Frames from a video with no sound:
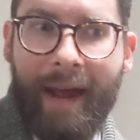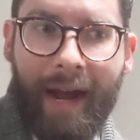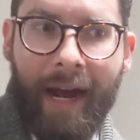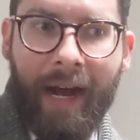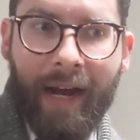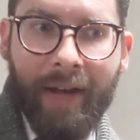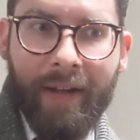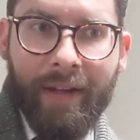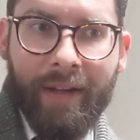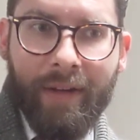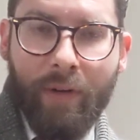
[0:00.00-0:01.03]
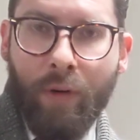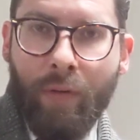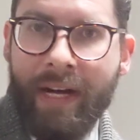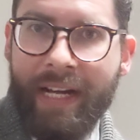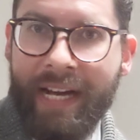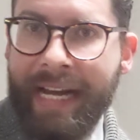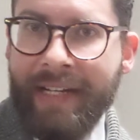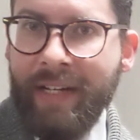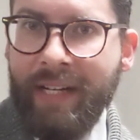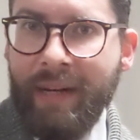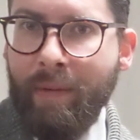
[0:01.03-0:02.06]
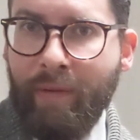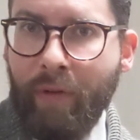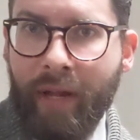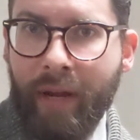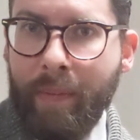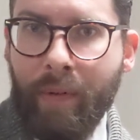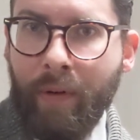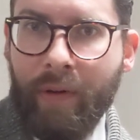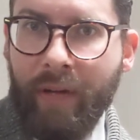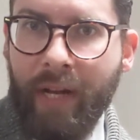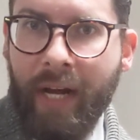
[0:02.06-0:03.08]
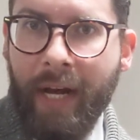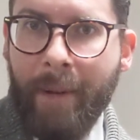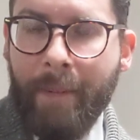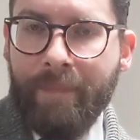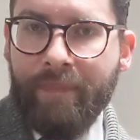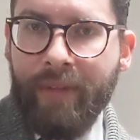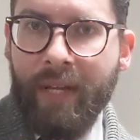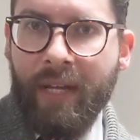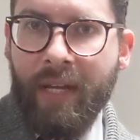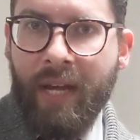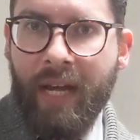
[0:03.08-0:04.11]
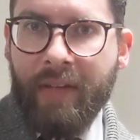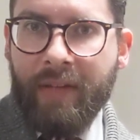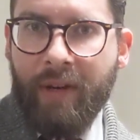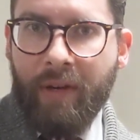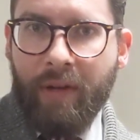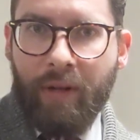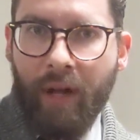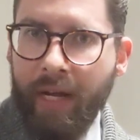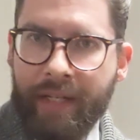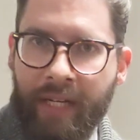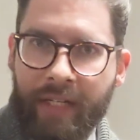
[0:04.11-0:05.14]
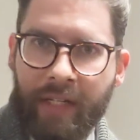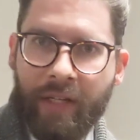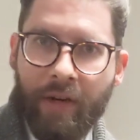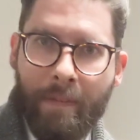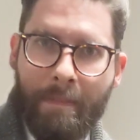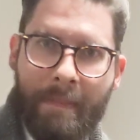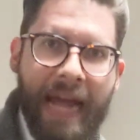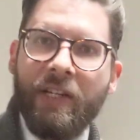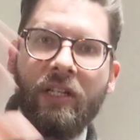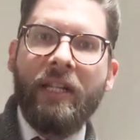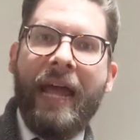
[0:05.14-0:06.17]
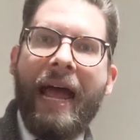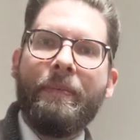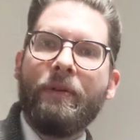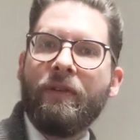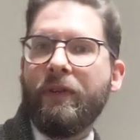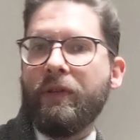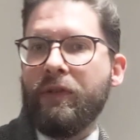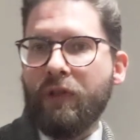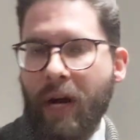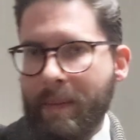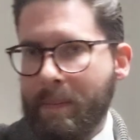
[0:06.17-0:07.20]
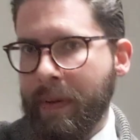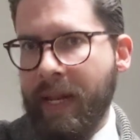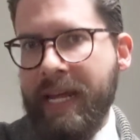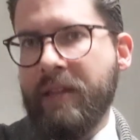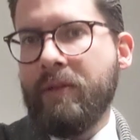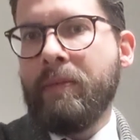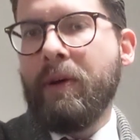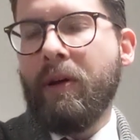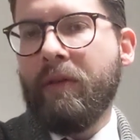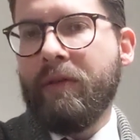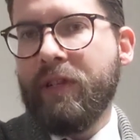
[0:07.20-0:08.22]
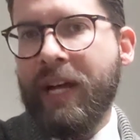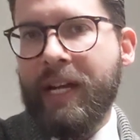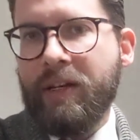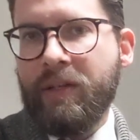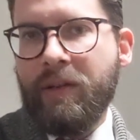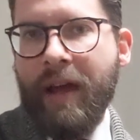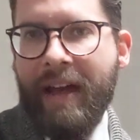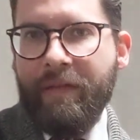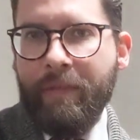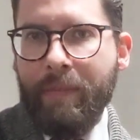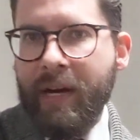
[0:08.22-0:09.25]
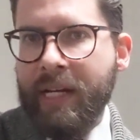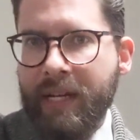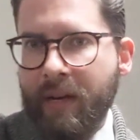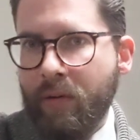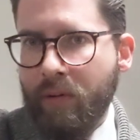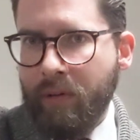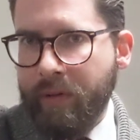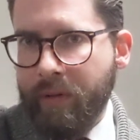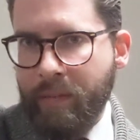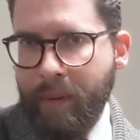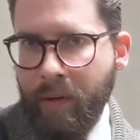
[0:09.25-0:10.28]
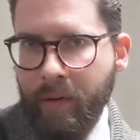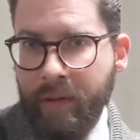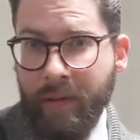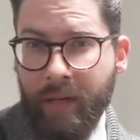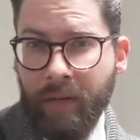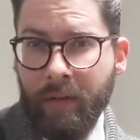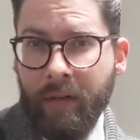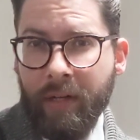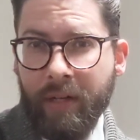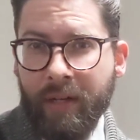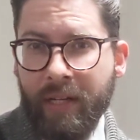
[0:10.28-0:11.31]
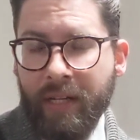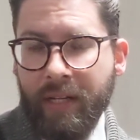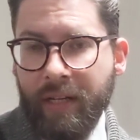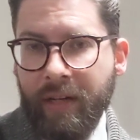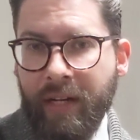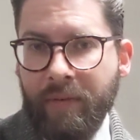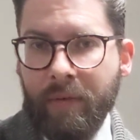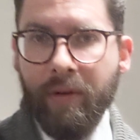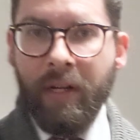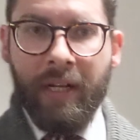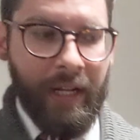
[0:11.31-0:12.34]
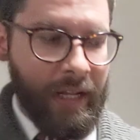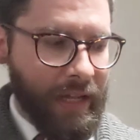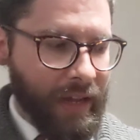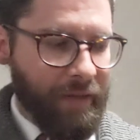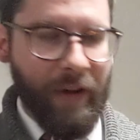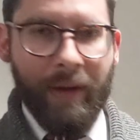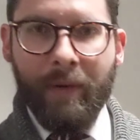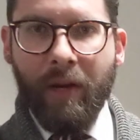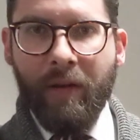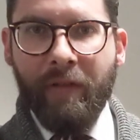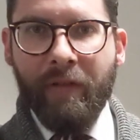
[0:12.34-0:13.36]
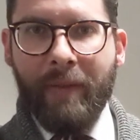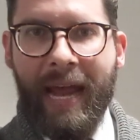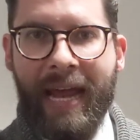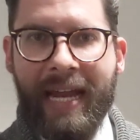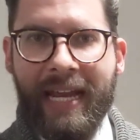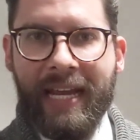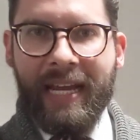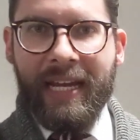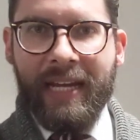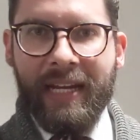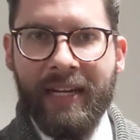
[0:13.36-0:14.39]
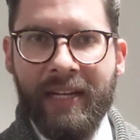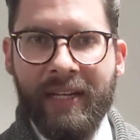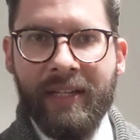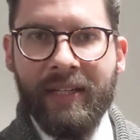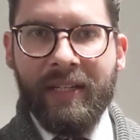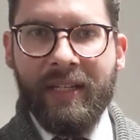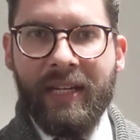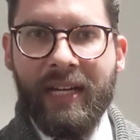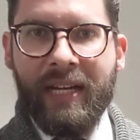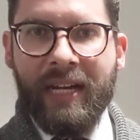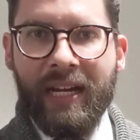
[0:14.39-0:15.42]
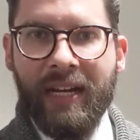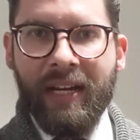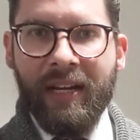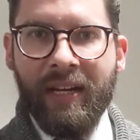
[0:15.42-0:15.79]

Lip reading: are already an entity before they are put on the car. And so your lines aren't just going to magically happen if you just try and play them over changes. You have to break down all of the components and look at it and think like, okay, well, if I'm going from A here to D here,